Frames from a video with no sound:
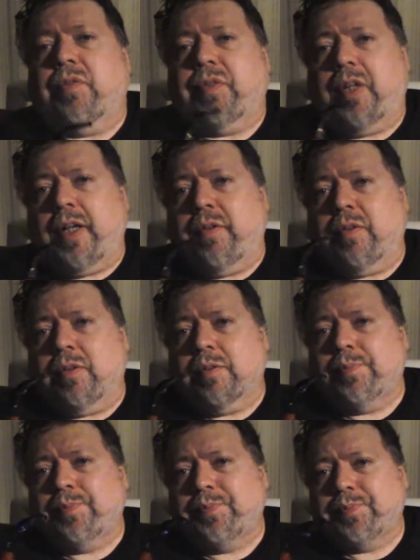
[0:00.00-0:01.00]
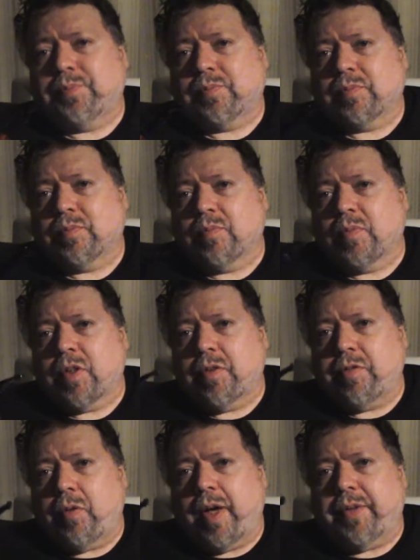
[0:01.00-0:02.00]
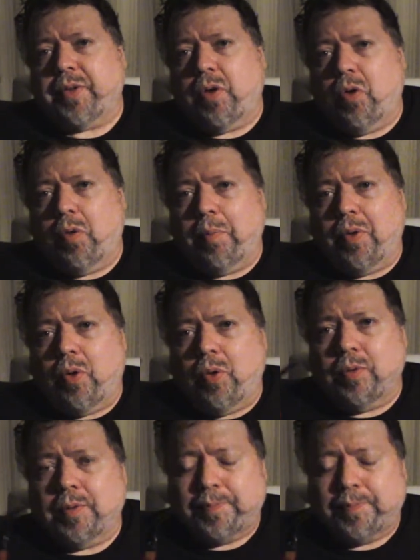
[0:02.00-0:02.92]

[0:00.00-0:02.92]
flavor throughout the whole bowl.